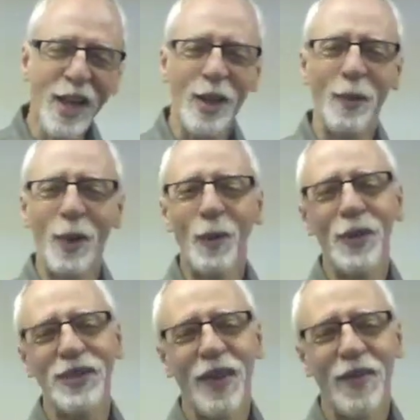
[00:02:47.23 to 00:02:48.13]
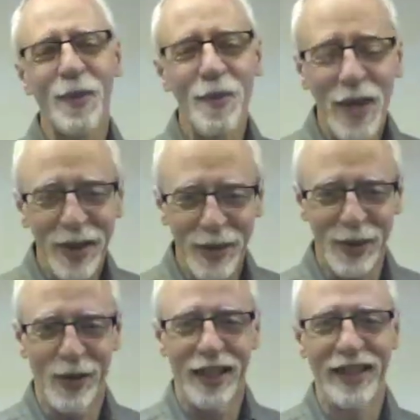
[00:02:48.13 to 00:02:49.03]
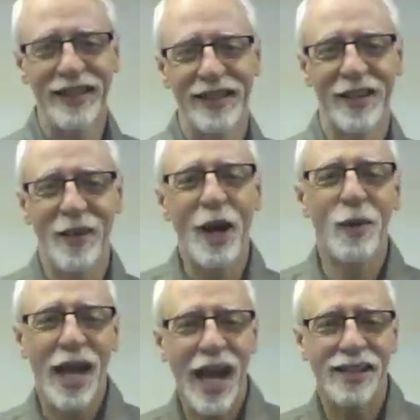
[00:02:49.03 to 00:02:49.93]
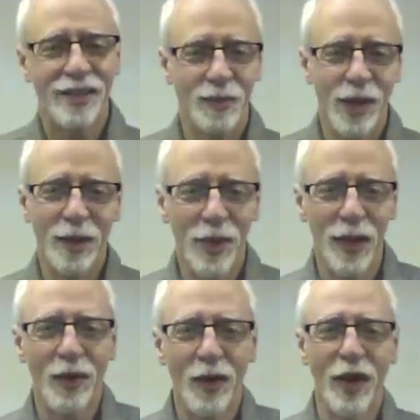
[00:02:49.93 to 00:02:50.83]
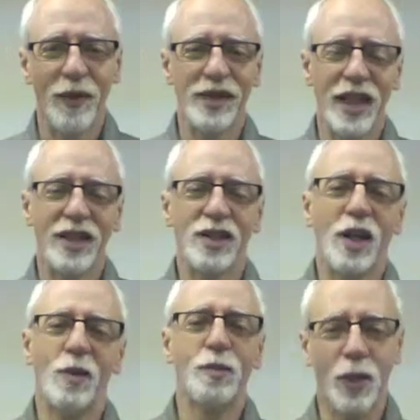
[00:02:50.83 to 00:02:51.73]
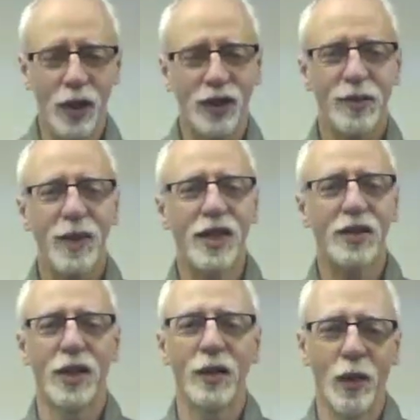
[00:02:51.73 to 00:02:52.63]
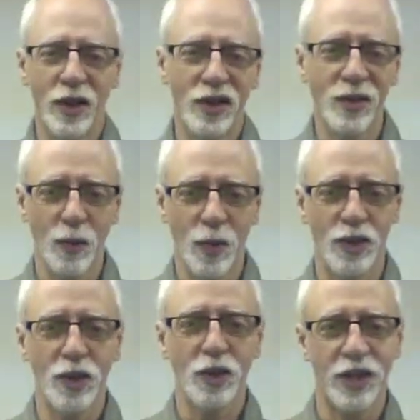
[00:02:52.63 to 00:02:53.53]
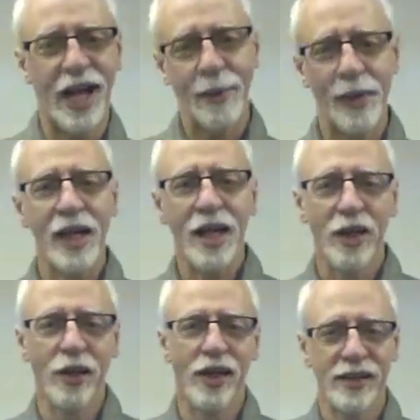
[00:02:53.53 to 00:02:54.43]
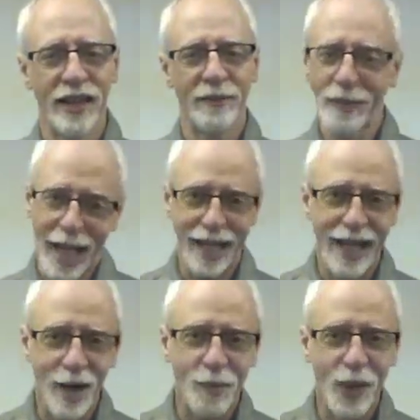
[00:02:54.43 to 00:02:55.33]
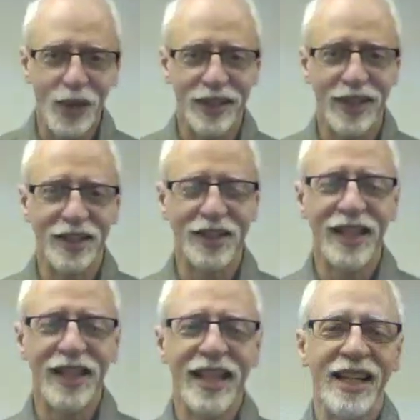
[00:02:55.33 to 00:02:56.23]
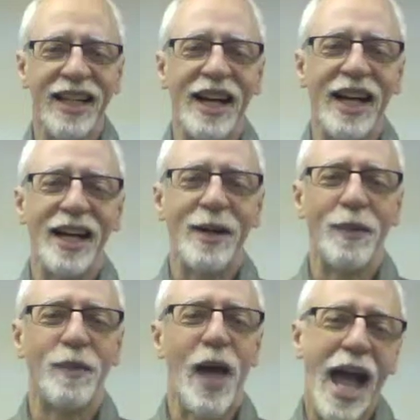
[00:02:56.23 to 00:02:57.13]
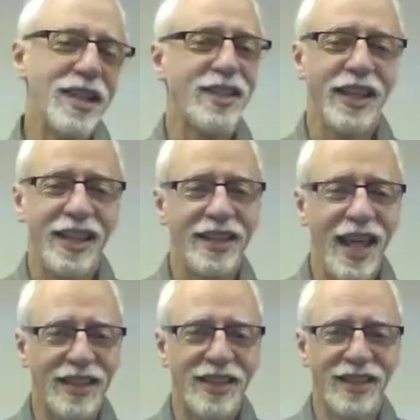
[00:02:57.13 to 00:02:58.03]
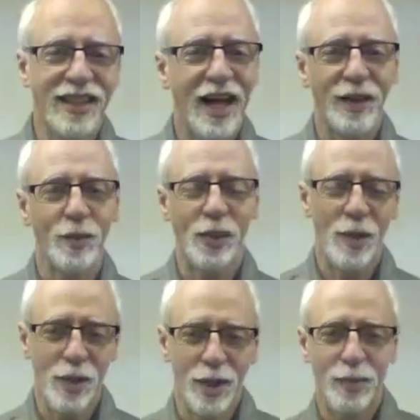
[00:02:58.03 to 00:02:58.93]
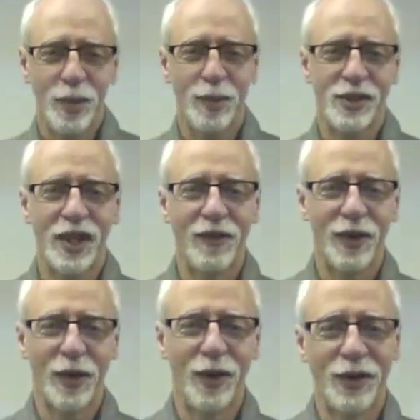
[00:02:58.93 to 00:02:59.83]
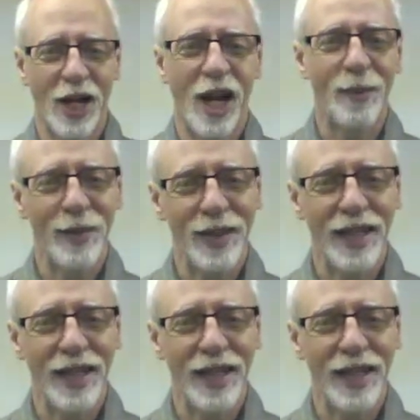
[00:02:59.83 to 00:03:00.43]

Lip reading: the purpose of the ministry, if I would ask many people, they would say, so Bulletin ministry, what's your job? They're going to say, hand out bulletins. Actually, that's not the primary purpose of your job.